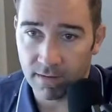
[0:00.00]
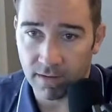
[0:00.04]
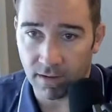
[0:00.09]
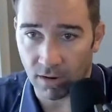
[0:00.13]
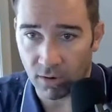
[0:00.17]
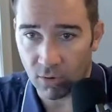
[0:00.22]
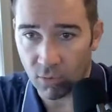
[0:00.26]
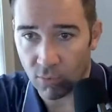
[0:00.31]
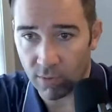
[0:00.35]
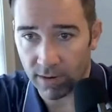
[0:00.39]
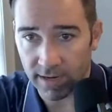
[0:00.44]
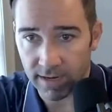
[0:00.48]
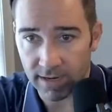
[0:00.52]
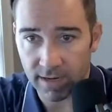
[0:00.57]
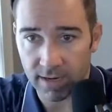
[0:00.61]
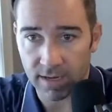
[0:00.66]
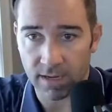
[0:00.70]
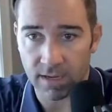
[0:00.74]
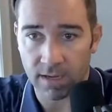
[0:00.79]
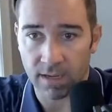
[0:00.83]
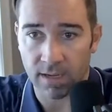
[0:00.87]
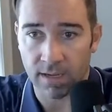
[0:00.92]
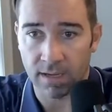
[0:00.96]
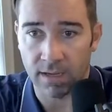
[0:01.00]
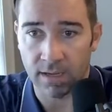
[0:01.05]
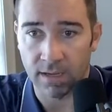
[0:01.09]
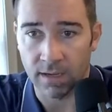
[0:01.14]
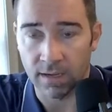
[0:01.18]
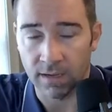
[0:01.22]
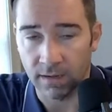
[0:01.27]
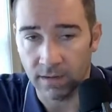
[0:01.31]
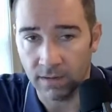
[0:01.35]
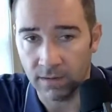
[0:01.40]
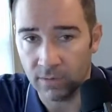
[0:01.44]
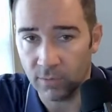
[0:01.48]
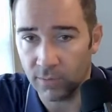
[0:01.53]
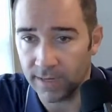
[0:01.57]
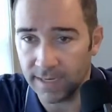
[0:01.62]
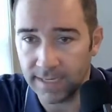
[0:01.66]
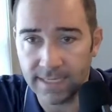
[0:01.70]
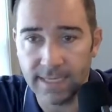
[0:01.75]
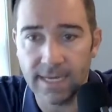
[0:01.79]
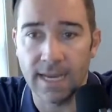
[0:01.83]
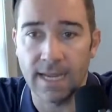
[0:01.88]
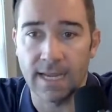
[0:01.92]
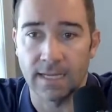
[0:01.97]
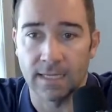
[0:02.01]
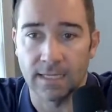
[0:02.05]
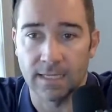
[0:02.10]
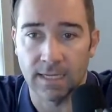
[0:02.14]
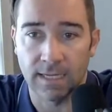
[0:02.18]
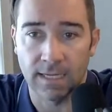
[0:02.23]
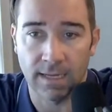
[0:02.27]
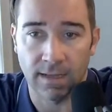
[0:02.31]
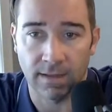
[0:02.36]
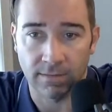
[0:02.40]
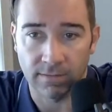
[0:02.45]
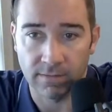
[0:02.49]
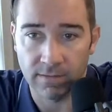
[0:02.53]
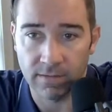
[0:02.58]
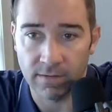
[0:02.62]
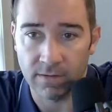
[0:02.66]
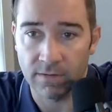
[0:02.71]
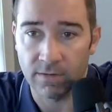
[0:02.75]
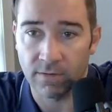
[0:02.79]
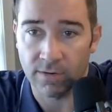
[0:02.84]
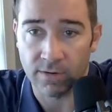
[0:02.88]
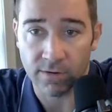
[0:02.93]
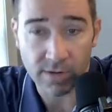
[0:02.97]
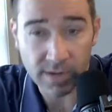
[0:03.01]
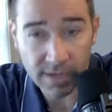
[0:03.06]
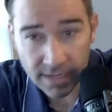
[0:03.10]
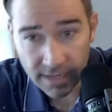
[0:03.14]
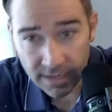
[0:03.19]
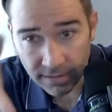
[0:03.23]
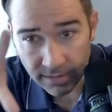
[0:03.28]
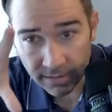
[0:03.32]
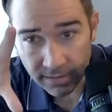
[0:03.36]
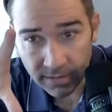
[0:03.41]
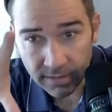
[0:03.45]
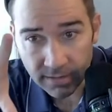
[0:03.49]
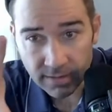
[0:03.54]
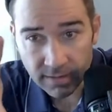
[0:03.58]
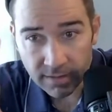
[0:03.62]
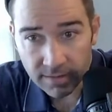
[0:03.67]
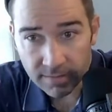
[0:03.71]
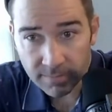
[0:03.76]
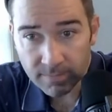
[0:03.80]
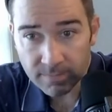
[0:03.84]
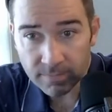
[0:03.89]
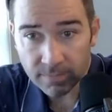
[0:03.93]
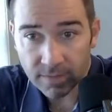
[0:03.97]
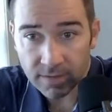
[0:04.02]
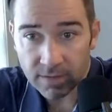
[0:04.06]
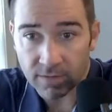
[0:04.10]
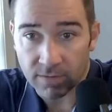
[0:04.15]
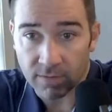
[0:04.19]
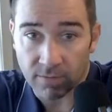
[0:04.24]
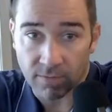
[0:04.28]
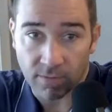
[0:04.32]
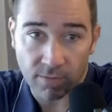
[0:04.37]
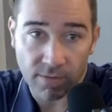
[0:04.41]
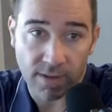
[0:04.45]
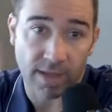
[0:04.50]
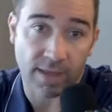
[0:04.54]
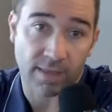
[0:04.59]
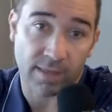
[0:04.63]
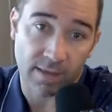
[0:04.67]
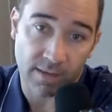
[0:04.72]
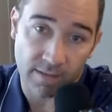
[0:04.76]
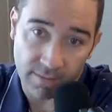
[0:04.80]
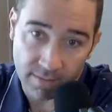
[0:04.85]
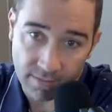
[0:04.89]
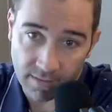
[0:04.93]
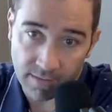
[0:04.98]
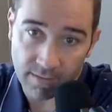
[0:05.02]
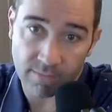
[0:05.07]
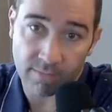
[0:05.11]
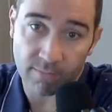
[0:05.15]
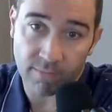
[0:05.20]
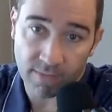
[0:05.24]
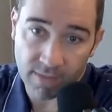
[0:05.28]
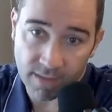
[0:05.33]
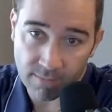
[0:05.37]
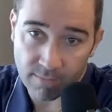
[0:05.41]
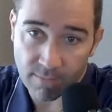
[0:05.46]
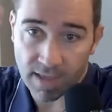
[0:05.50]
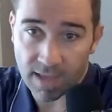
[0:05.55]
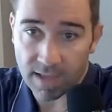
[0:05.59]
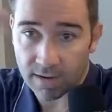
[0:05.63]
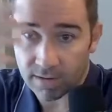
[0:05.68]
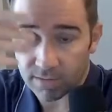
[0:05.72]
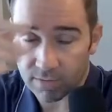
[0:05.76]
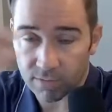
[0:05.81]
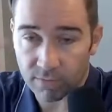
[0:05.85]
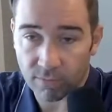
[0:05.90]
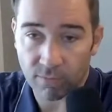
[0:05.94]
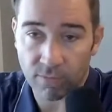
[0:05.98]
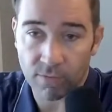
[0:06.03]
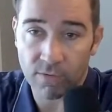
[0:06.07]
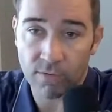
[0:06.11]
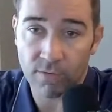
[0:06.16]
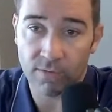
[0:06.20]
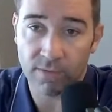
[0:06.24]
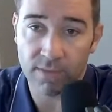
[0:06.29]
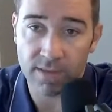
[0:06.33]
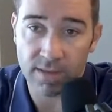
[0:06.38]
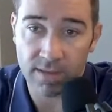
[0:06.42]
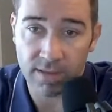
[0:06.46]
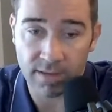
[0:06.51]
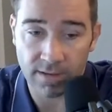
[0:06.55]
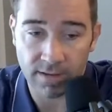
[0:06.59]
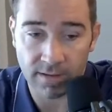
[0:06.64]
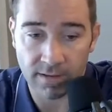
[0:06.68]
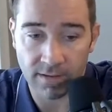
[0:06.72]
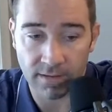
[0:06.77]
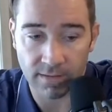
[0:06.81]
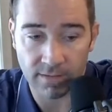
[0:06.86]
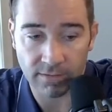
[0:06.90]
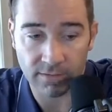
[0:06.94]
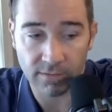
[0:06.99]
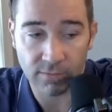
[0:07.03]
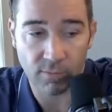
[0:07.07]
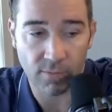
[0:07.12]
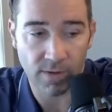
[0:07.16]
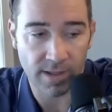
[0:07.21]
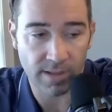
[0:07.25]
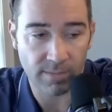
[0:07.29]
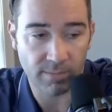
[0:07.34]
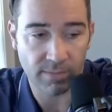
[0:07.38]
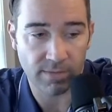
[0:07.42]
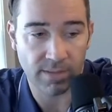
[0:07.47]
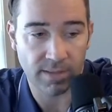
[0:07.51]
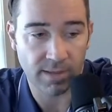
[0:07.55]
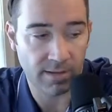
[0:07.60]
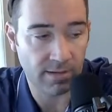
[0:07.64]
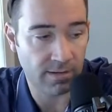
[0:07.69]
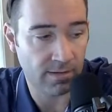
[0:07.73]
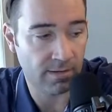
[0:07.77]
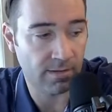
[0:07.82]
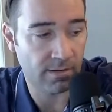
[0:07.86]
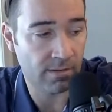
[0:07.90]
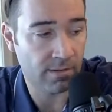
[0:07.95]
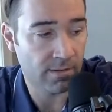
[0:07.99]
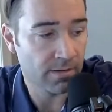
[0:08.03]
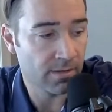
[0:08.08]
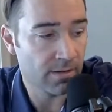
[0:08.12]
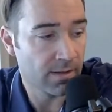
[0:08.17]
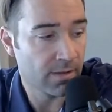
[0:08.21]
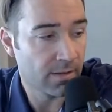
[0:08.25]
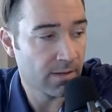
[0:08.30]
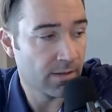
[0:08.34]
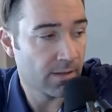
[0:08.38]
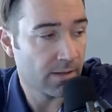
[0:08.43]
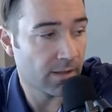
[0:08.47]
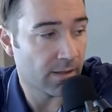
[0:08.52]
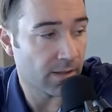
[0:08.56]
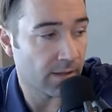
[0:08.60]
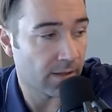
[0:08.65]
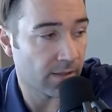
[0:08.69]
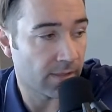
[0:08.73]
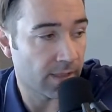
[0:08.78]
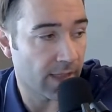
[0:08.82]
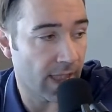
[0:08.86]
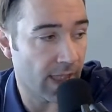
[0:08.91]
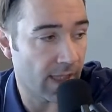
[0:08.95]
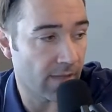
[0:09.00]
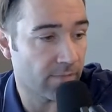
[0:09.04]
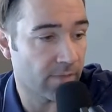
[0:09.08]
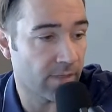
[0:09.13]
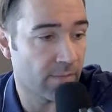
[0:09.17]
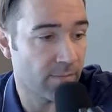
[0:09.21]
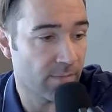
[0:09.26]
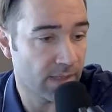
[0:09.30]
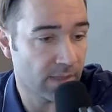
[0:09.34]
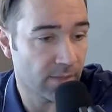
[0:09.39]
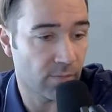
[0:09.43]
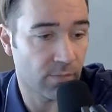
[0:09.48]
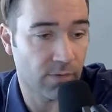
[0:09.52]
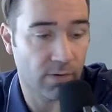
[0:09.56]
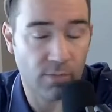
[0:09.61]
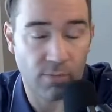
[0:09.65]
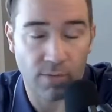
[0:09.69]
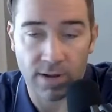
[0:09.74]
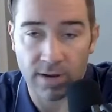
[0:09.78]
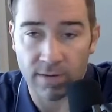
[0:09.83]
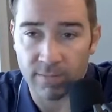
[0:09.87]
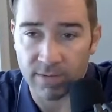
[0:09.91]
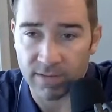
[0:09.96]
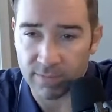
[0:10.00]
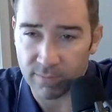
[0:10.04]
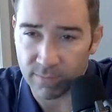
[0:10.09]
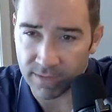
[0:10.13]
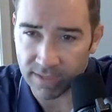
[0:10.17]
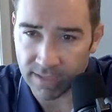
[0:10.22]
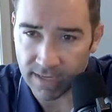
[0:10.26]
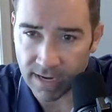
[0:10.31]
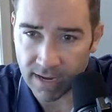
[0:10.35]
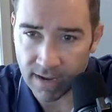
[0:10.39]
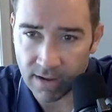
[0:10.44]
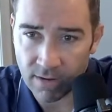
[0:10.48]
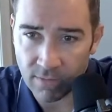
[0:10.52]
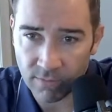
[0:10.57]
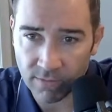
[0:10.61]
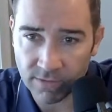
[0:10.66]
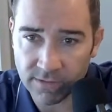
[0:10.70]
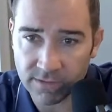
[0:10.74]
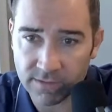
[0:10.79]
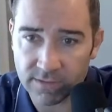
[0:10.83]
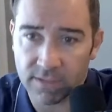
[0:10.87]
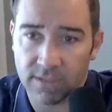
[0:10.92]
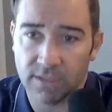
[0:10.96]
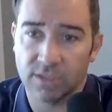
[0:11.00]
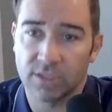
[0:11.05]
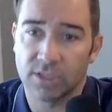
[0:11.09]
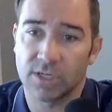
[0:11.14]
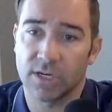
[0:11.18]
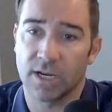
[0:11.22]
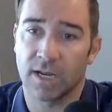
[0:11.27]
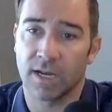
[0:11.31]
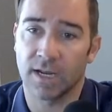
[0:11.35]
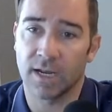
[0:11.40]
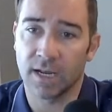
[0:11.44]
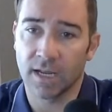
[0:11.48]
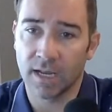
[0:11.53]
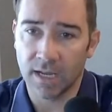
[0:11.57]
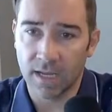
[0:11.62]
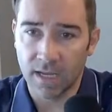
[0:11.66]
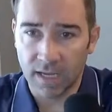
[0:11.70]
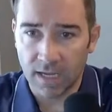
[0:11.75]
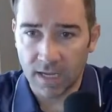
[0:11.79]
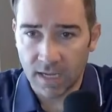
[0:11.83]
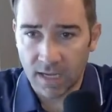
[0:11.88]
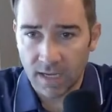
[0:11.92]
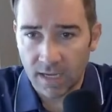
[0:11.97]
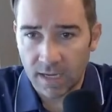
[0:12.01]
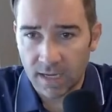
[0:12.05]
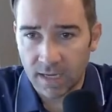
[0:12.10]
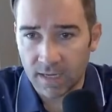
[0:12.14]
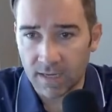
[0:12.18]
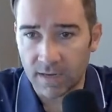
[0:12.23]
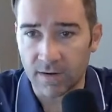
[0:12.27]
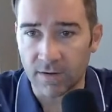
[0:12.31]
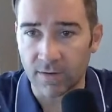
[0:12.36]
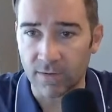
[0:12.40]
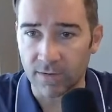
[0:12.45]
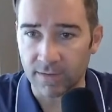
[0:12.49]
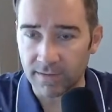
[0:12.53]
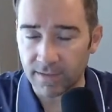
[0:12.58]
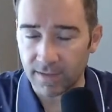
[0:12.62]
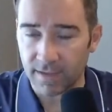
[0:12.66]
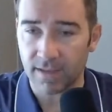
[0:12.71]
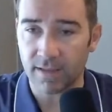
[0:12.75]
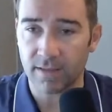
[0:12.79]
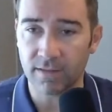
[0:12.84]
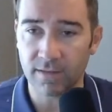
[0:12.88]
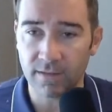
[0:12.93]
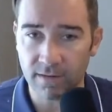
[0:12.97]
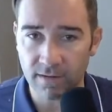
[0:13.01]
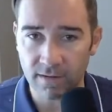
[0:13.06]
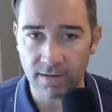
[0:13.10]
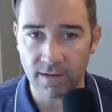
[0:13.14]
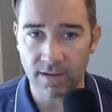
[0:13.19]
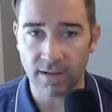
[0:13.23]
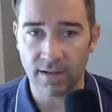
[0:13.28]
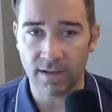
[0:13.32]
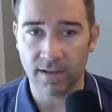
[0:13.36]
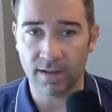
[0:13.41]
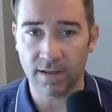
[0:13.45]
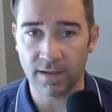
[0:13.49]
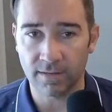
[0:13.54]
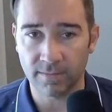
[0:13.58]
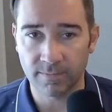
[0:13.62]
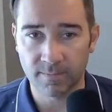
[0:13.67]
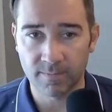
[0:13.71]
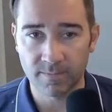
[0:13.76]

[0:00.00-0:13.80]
quick date, I guess. You're getting okay, they made it through the swipe. They meet the requirements, but now we're just going to check. It's like a little